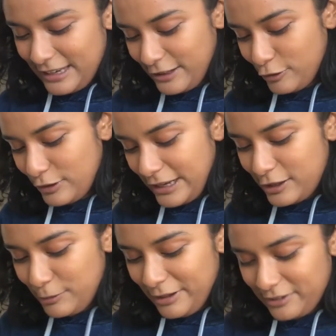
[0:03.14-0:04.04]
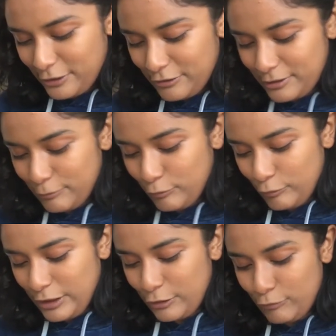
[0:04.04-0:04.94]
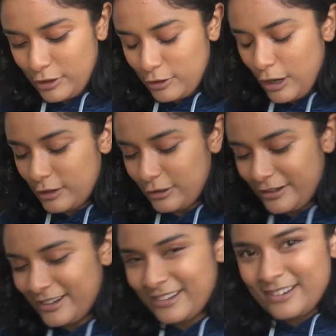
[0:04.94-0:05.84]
Like, you're like, she must know some weird witch doctor.